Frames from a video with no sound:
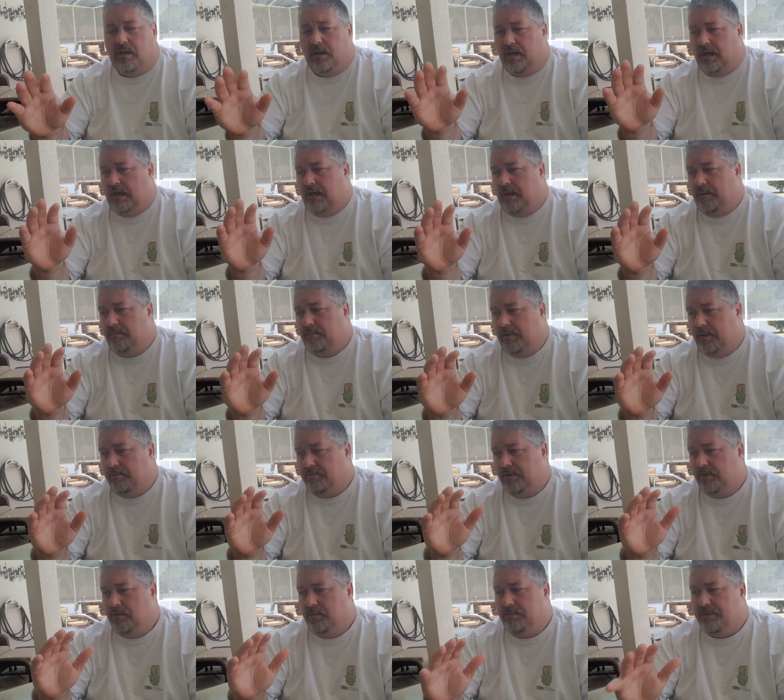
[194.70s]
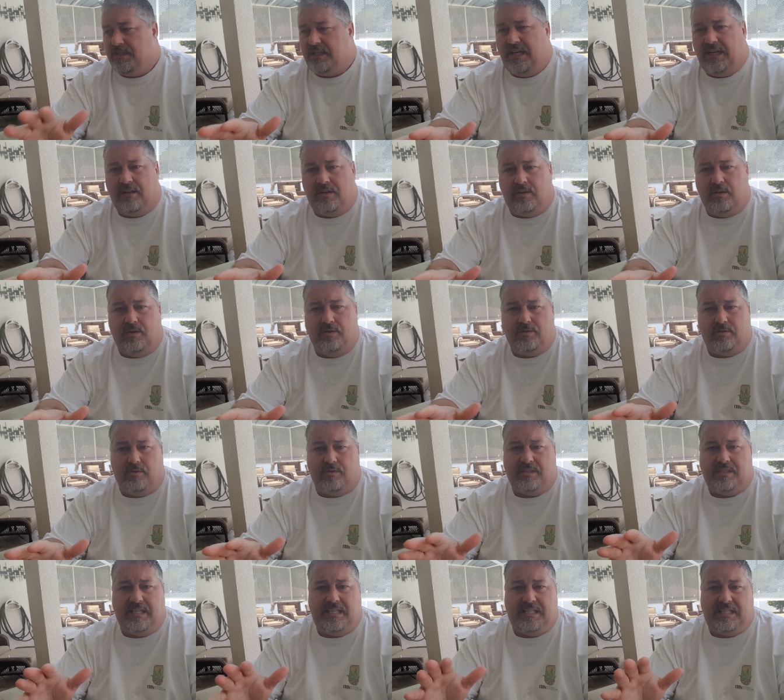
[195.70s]
Blue Botanicals, or
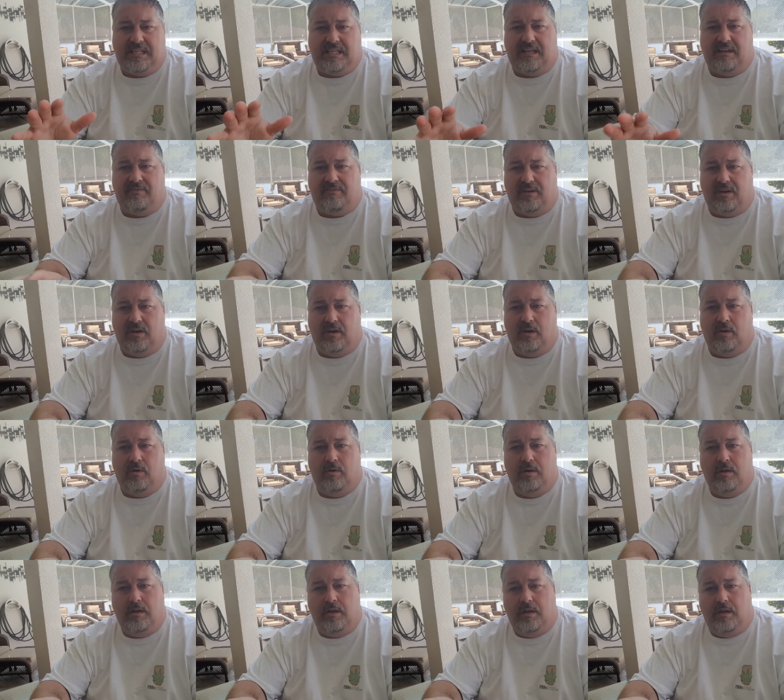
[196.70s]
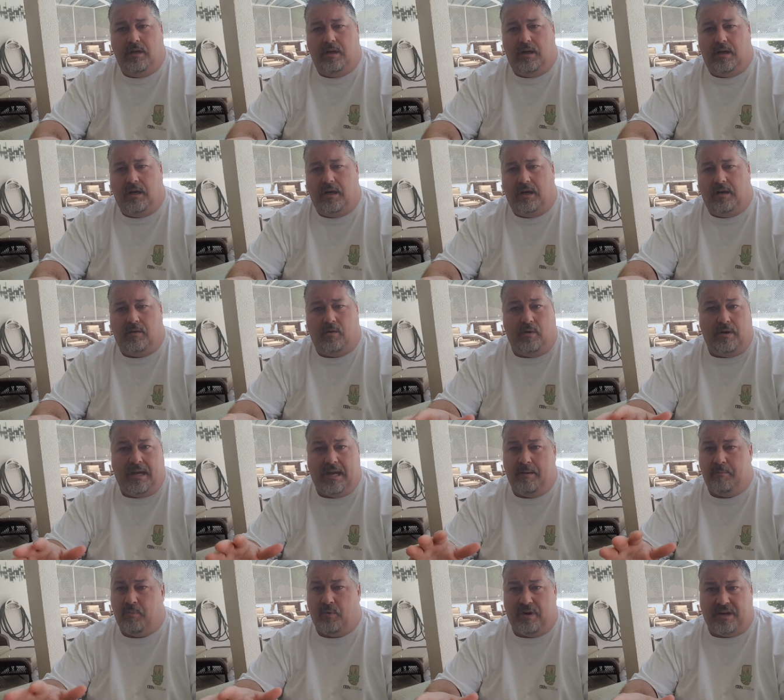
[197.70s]
CTFO, or
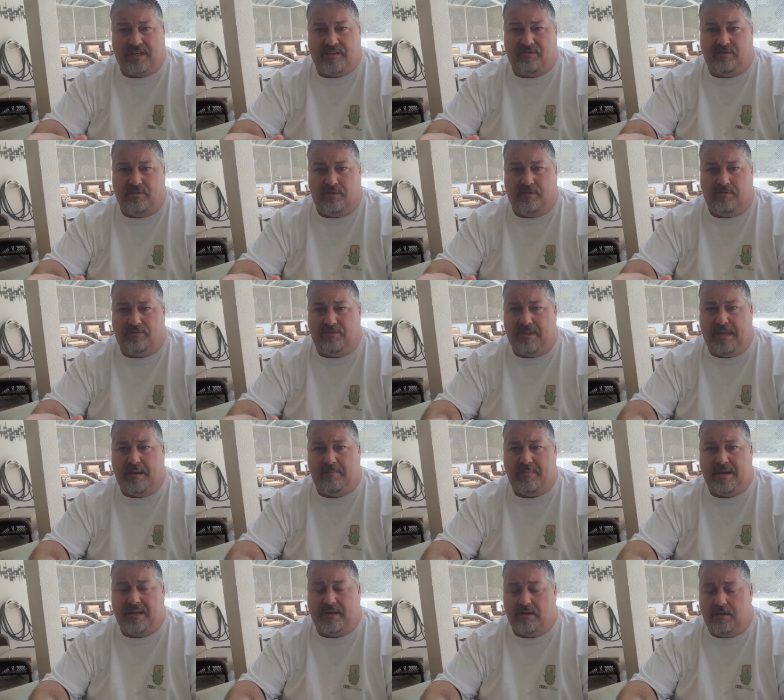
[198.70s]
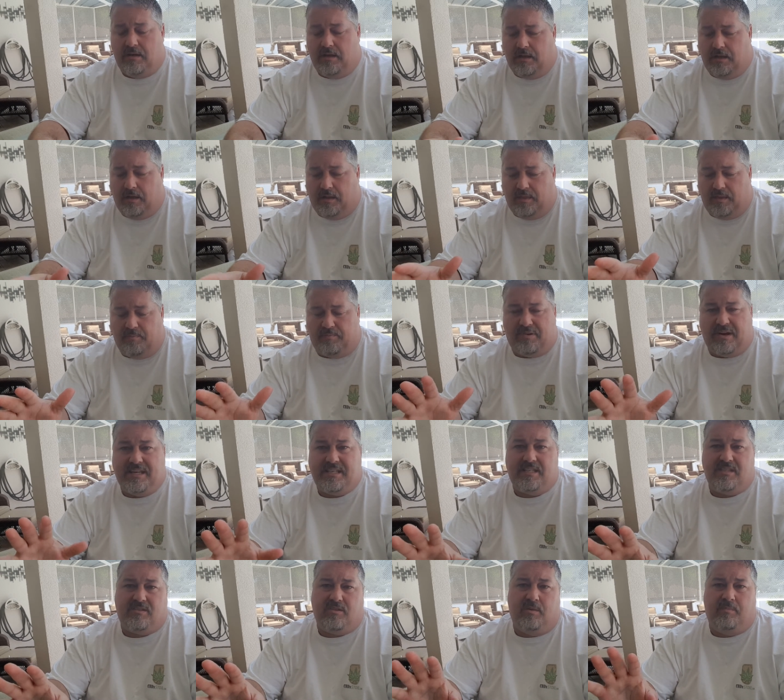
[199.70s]
Hempworks for that matter. The
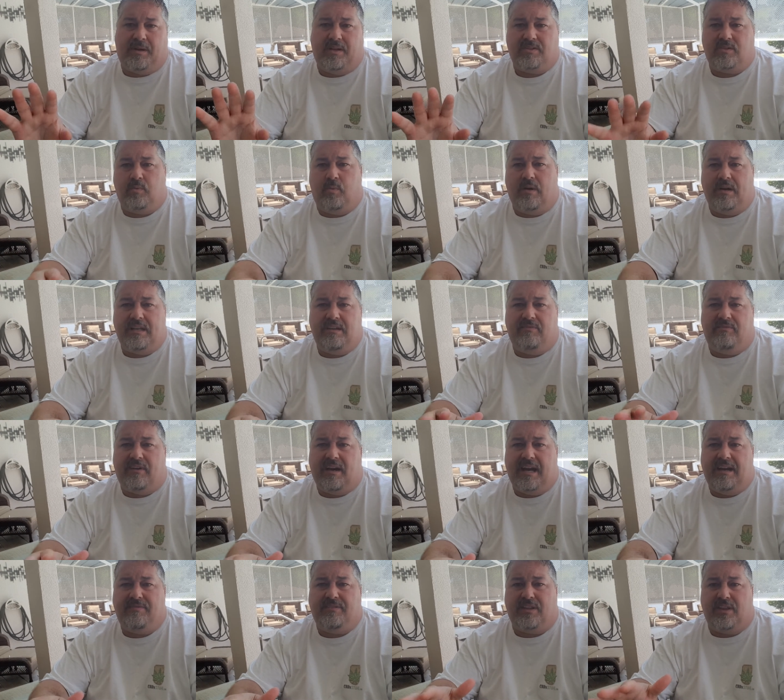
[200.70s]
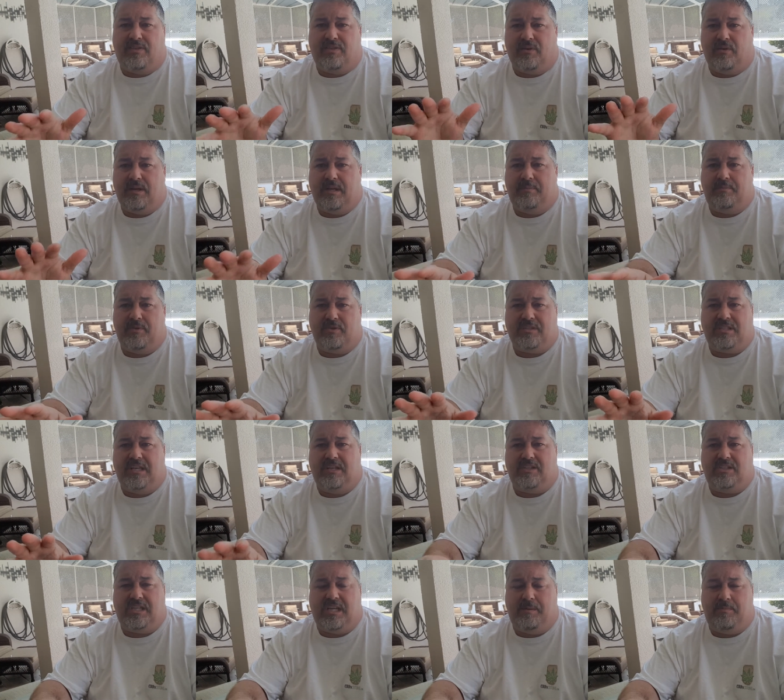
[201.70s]
prices are about 25 to
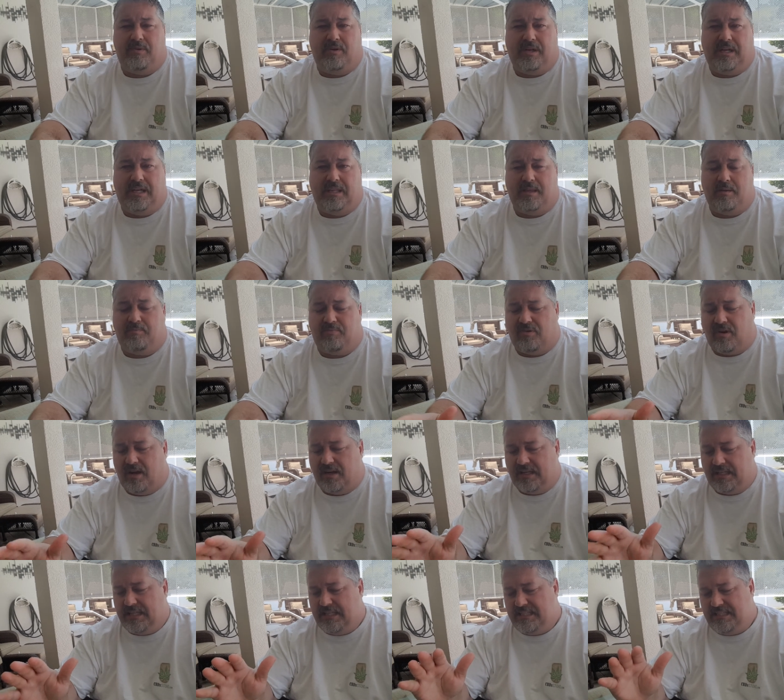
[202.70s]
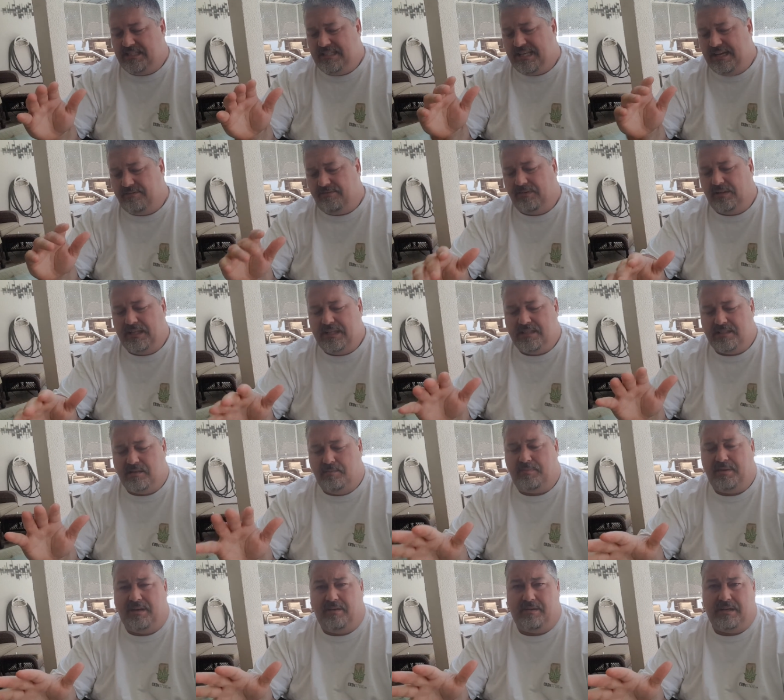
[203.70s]
30% cheaper, and the product is definitely
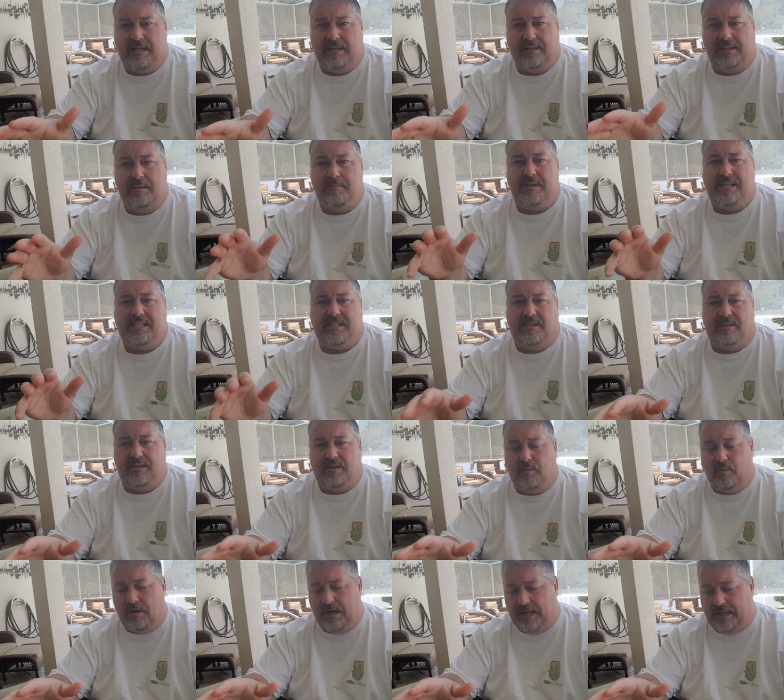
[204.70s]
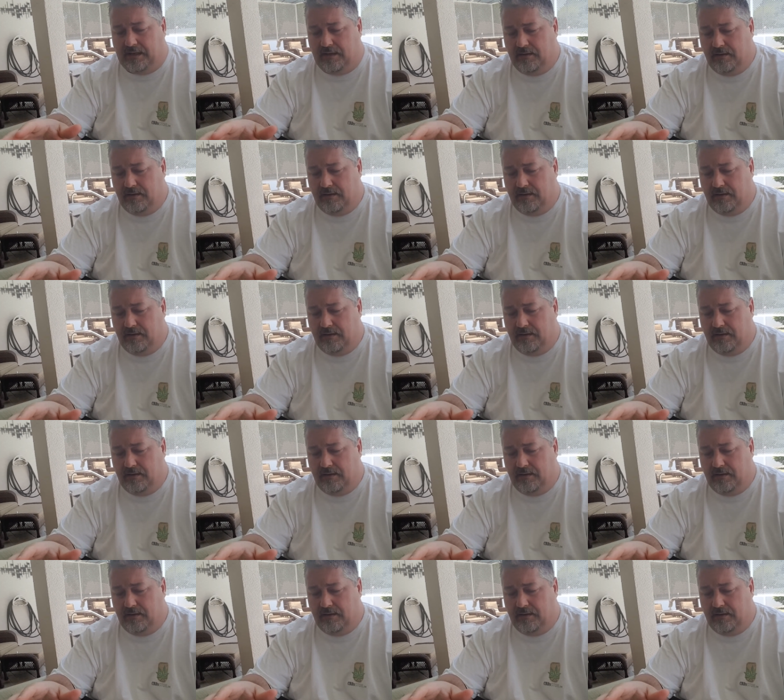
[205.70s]
superior, and let me tell you why.